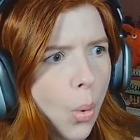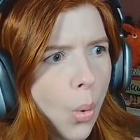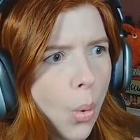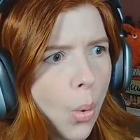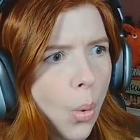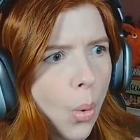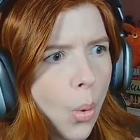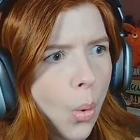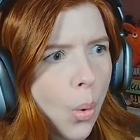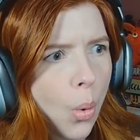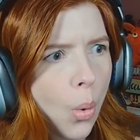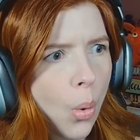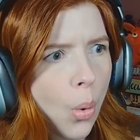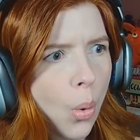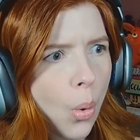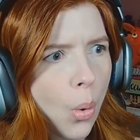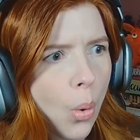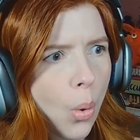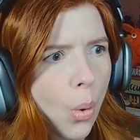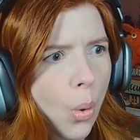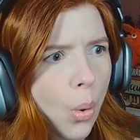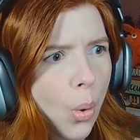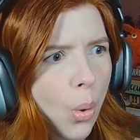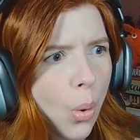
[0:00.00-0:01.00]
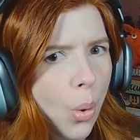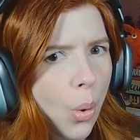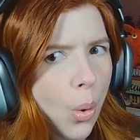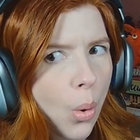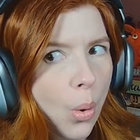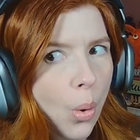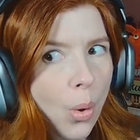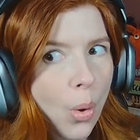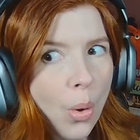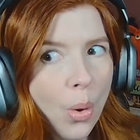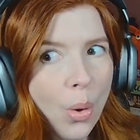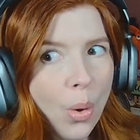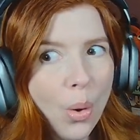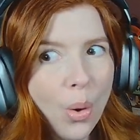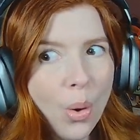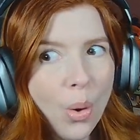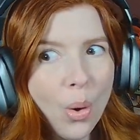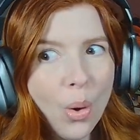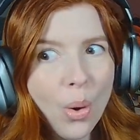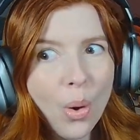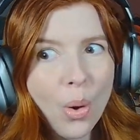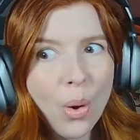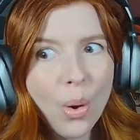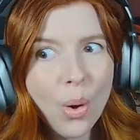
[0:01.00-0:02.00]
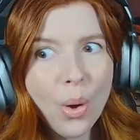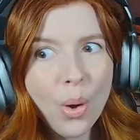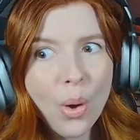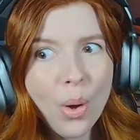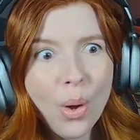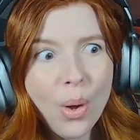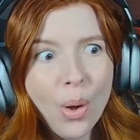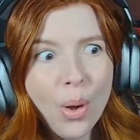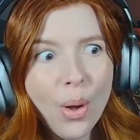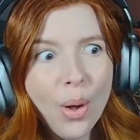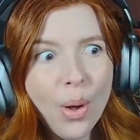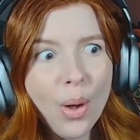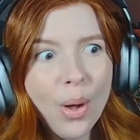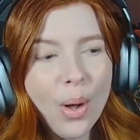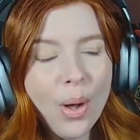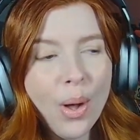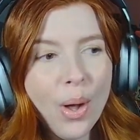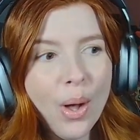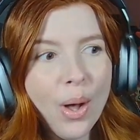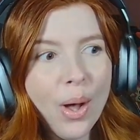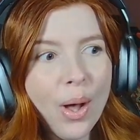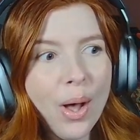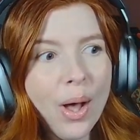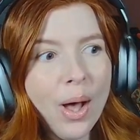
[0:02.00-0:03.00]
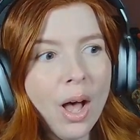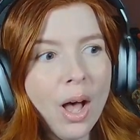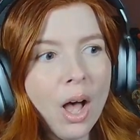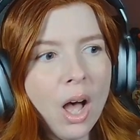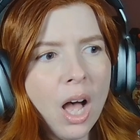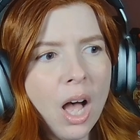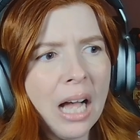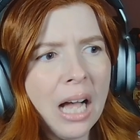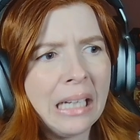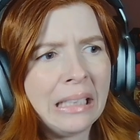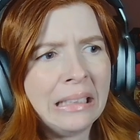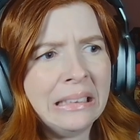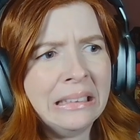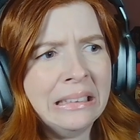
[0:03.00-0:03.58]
Nobody speaks.